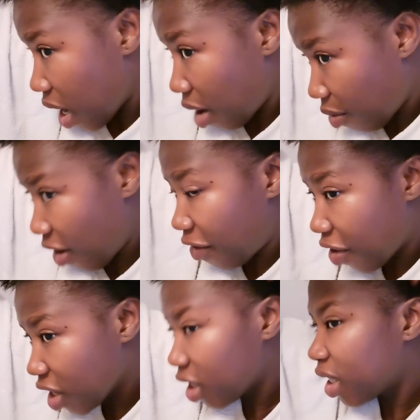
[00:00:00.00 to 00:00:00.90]
I
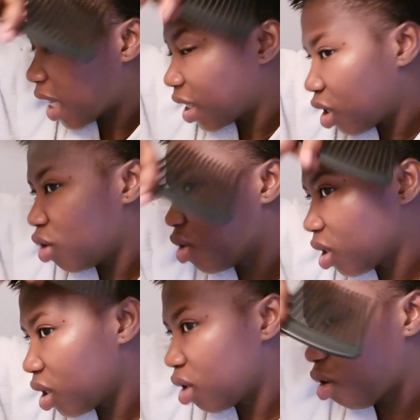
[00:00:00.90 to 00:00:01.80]
first started
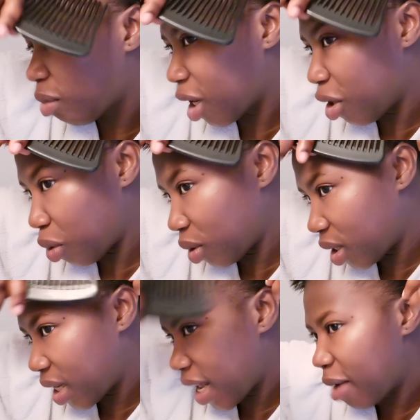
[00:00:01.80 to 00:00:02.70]
using it on my
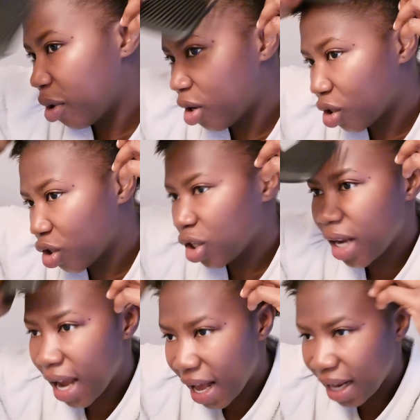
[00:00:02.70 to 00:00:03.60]
daughter's hair because
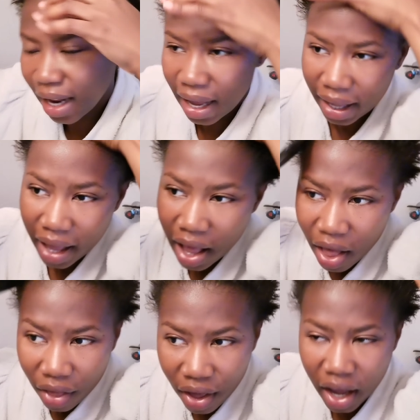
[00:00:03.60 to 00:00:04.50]
she had like,
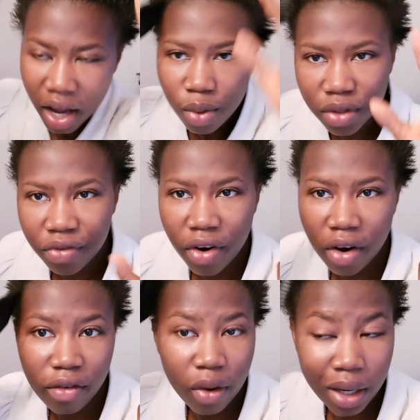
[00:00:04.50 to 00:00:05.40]
the hair was
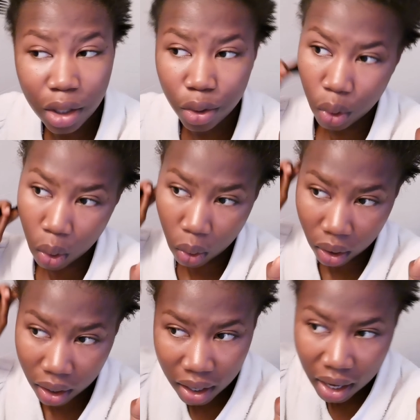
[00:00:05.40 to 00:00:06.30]
very
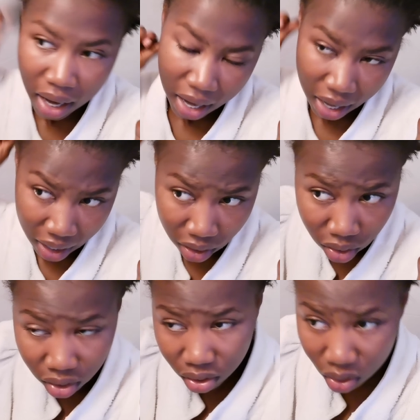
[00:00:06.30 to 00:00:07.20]
dull, and I
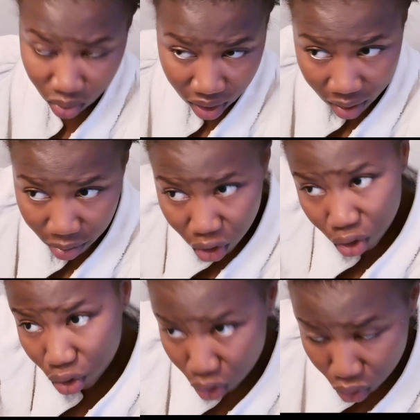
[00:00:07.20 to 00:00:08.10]
thought, you know what, let me
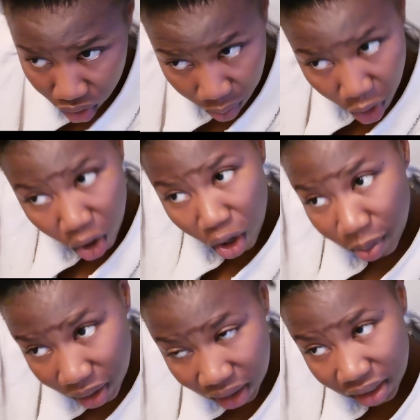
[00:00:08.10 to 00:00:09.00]
just use some
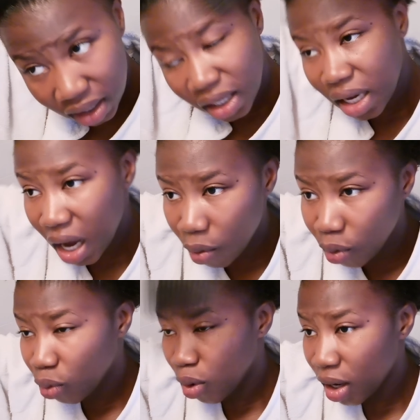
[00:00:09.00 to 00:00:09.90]
herbs and see how
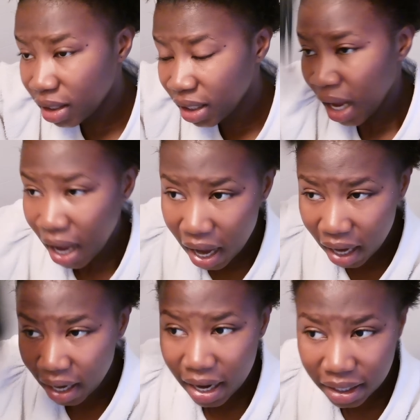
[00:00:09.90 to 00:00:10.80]
it works.
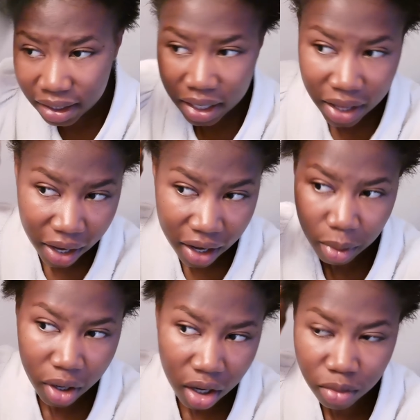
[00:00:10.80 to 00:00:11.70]
And I see the hair
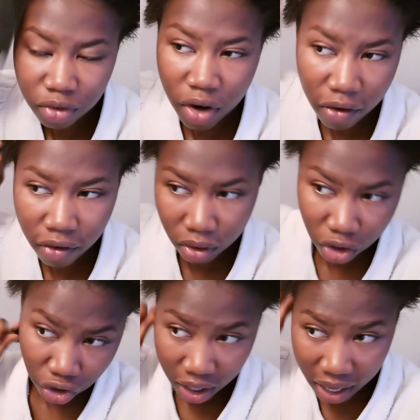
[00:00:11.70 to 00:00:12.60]
becomes very
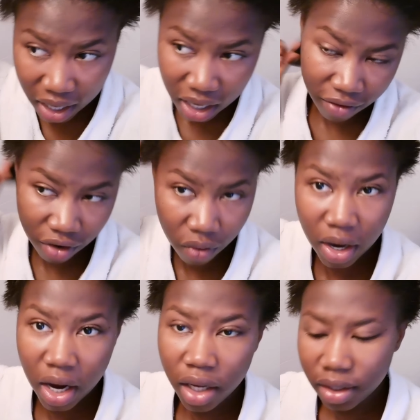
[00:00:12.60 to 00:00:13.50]
shiny, very
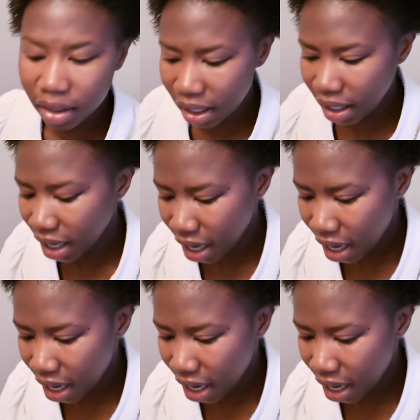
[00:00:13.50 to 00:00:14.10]
healthy.